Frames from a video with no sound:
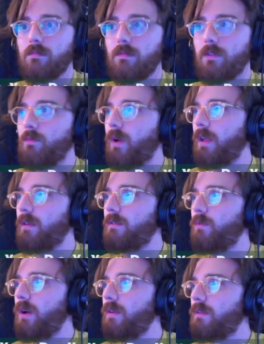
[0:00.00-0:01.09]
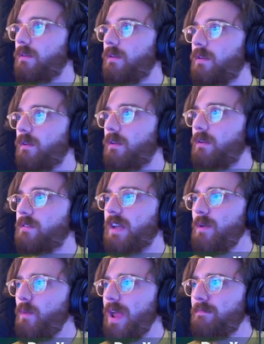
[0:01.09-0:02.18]
Wait, what? Did I
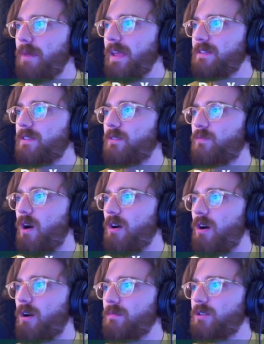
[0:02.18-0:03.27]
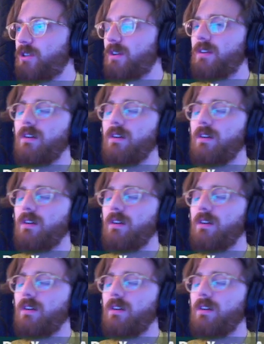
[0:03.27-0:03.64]
weight paint to the wrong armature?